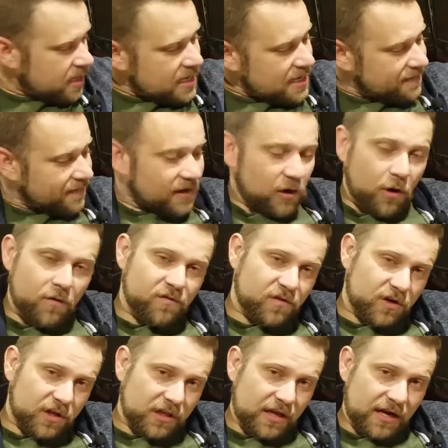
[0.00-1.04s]
If I
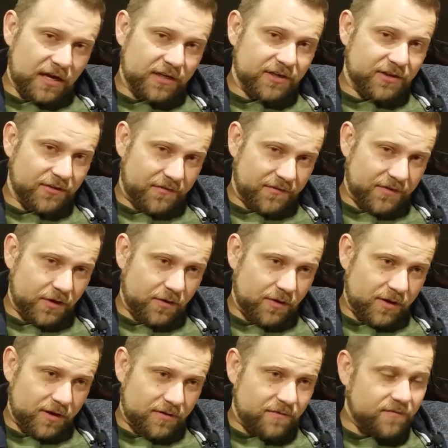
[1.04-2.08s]
overclocked the
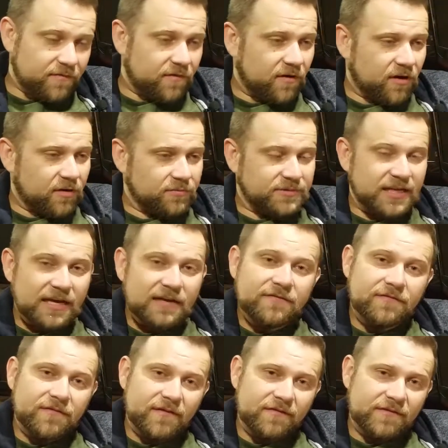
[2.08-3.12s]
Fury from
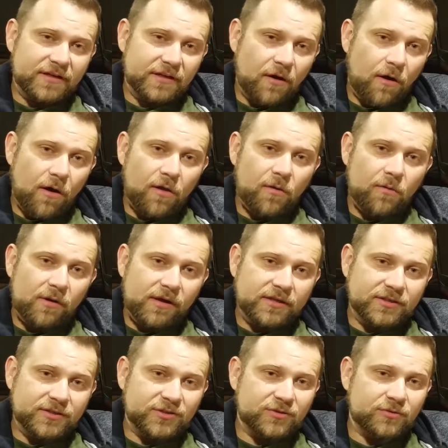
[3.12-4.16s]
1050 all the way
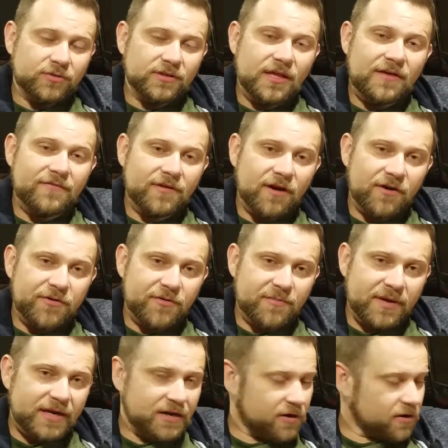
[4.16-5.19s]
to 1100
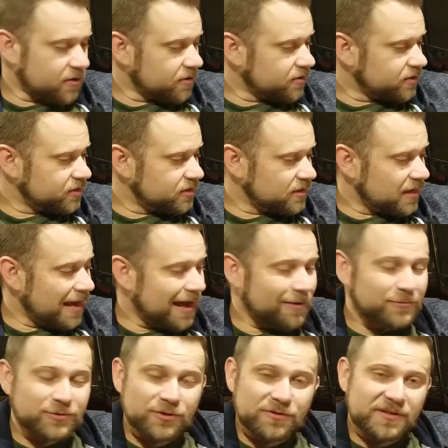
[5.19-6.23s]
megahertz, I
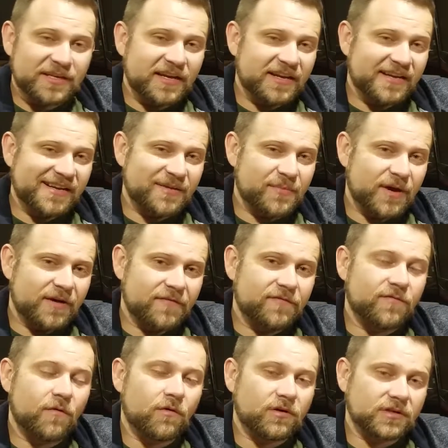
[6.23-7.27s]
was only getting about a
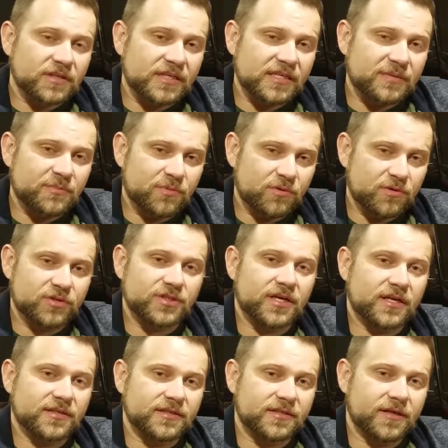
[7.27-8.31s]

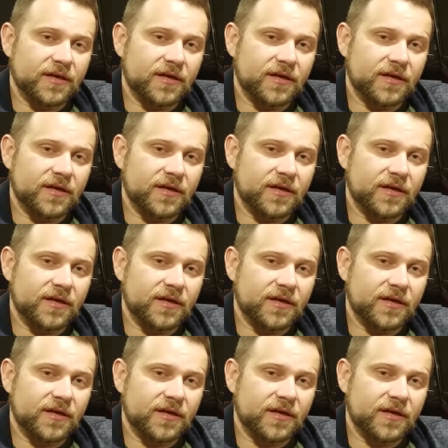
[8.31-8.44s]
14%